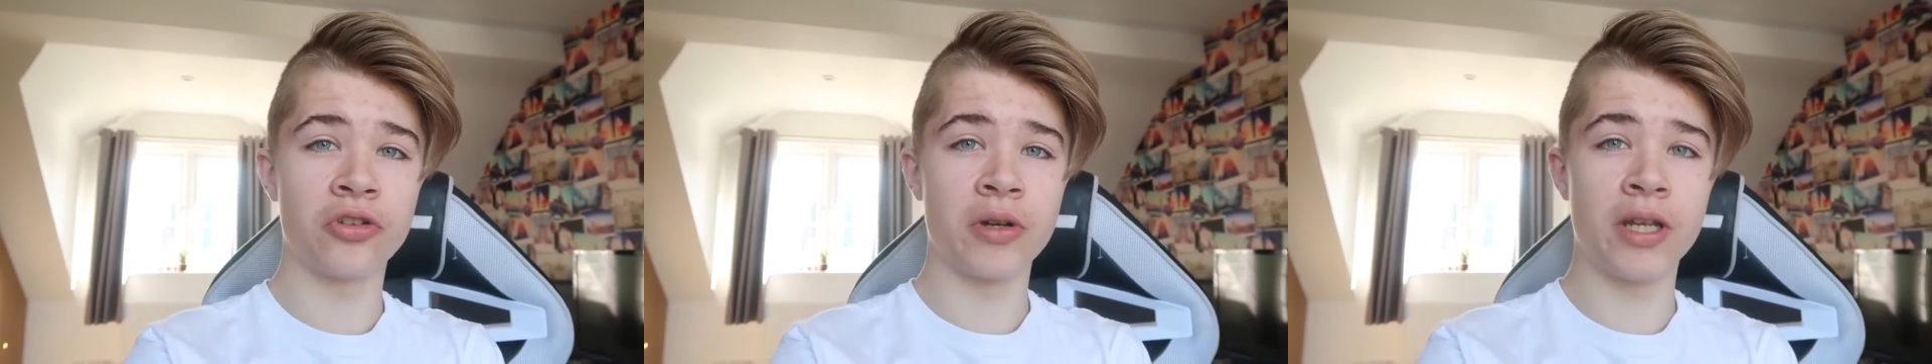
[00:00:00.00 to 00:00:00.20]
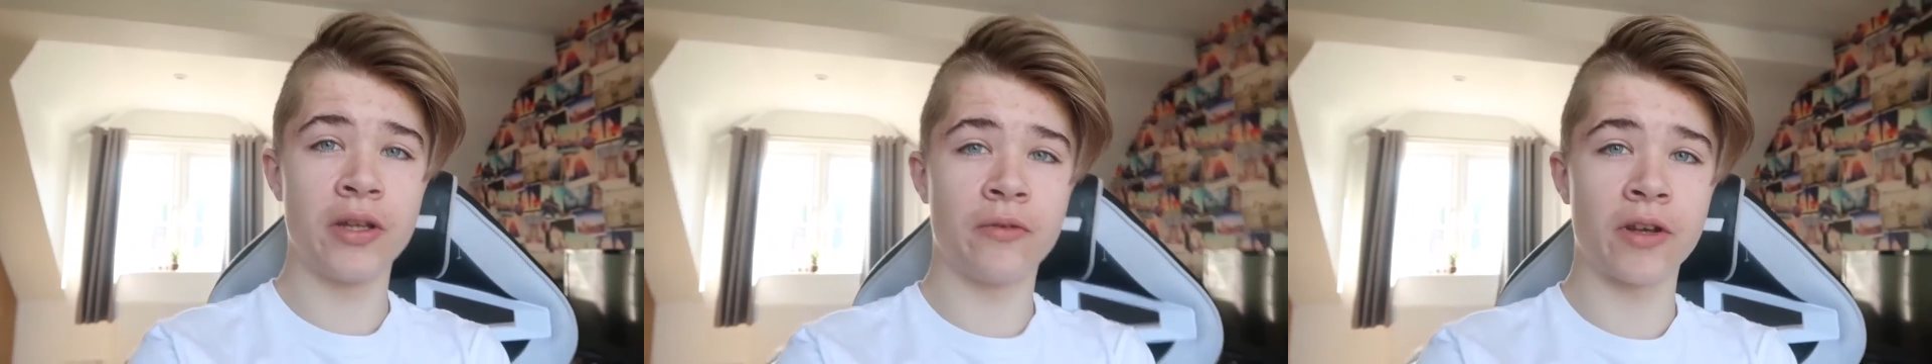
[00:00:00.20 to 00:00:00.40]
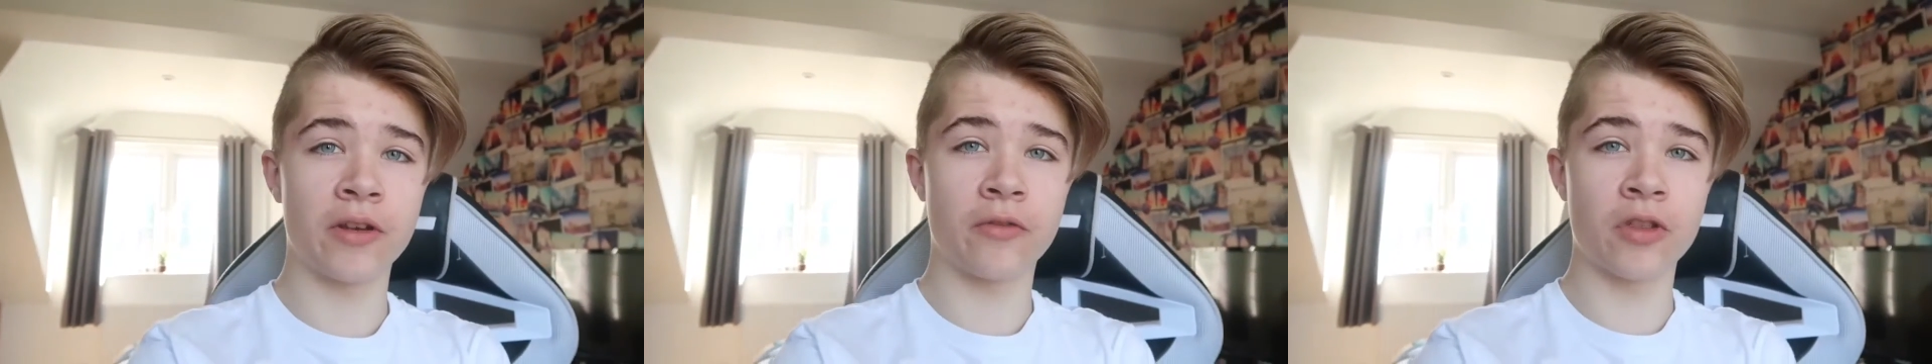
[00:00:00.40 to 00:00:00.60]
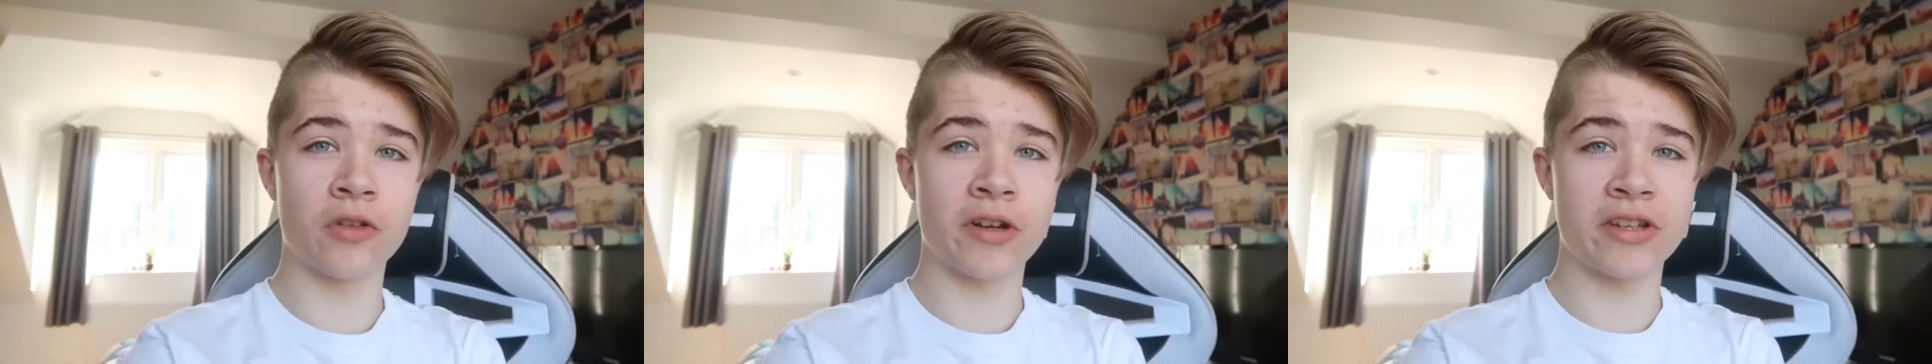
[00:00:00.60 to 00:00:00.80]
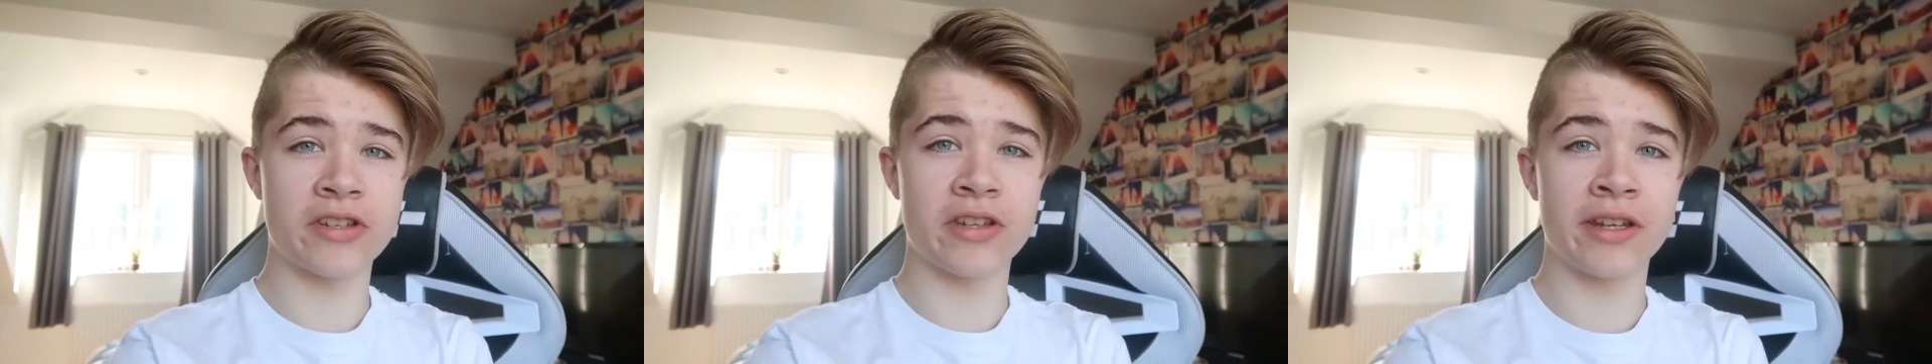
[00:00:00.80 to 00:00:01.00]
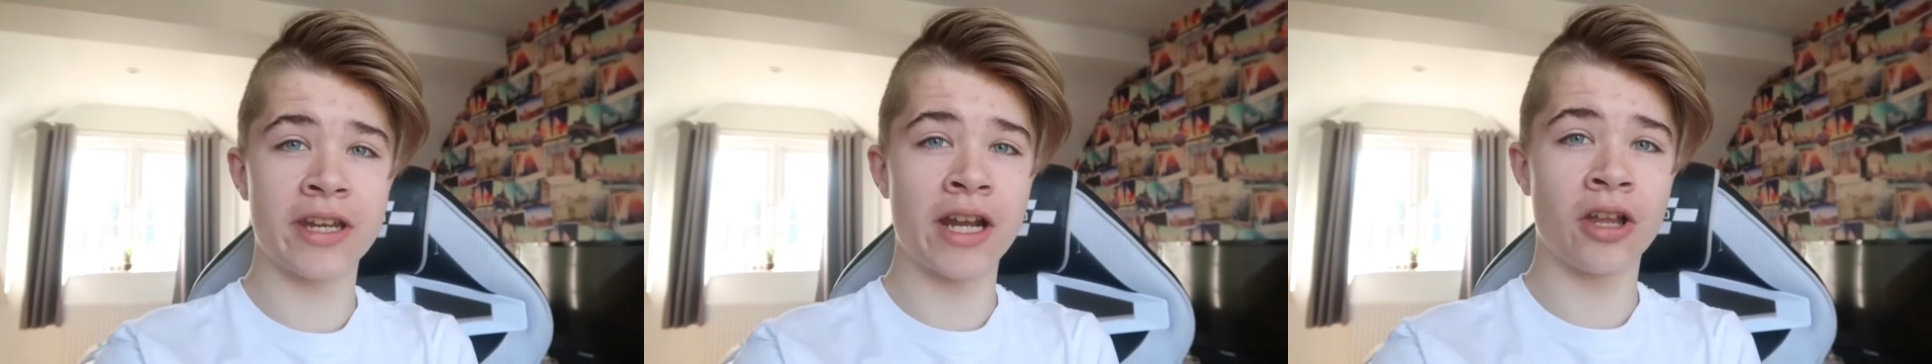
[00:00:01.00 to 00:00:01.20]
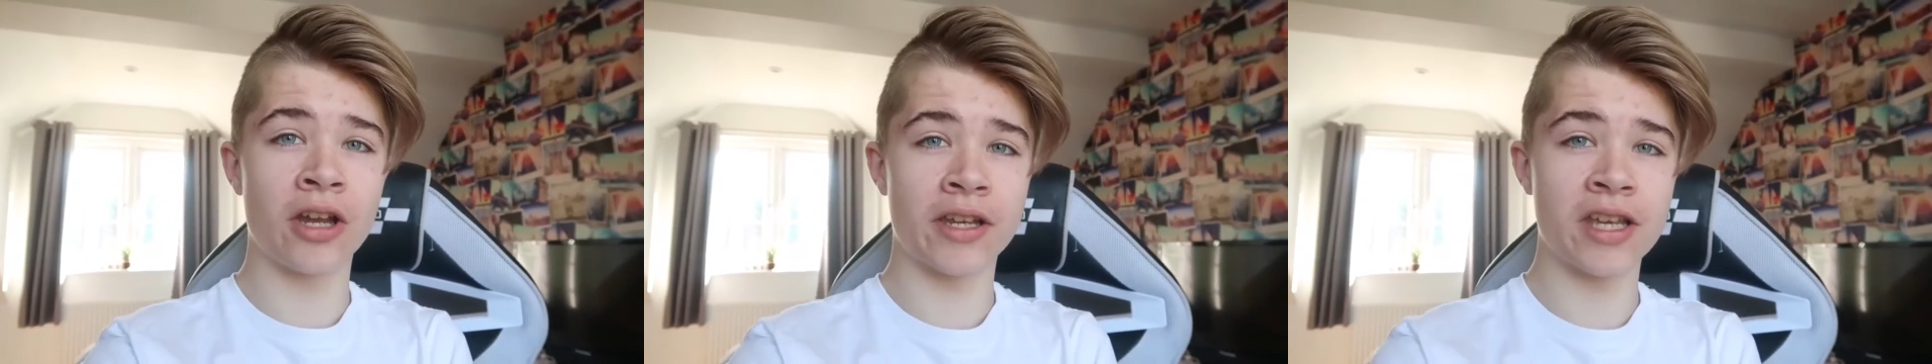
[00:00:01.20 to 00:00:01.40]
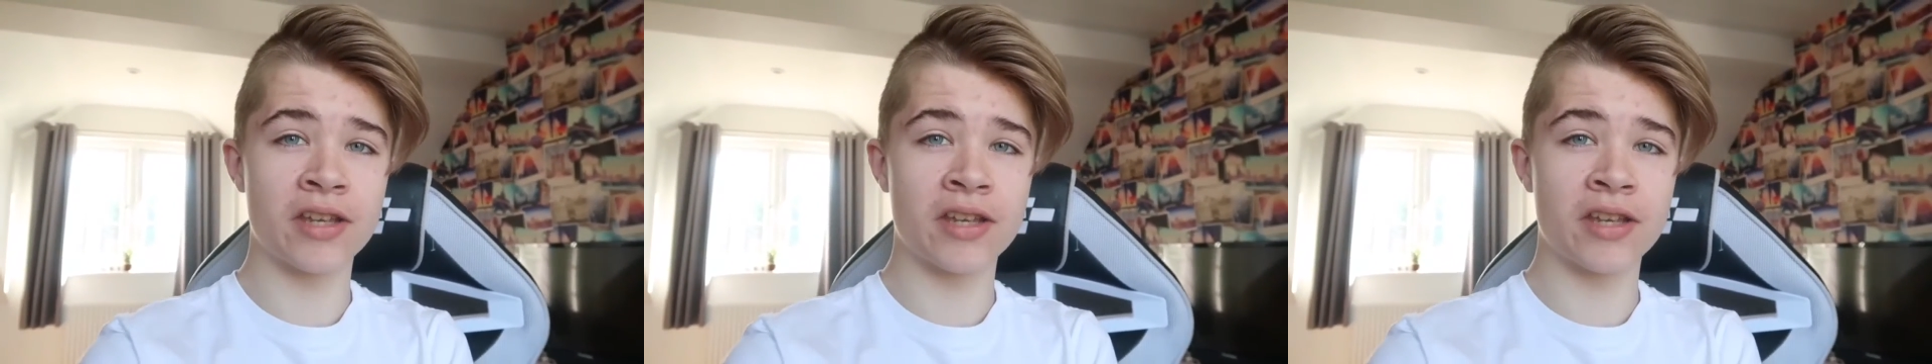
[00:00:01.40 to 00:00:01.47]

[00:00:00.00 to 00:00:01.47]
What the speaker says: do anything for the rest of the day like